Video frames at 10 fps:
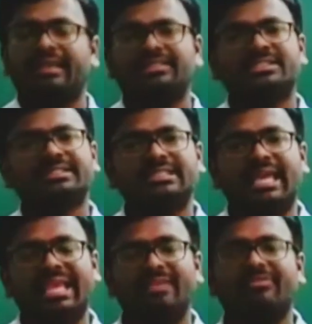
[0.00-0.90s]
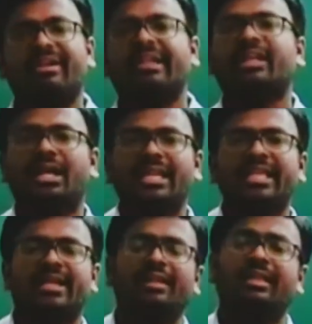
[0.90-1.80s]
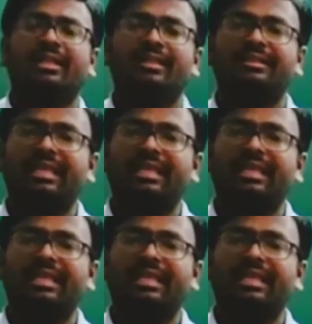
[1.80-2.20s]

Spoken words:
next is aliphatic aldehyde,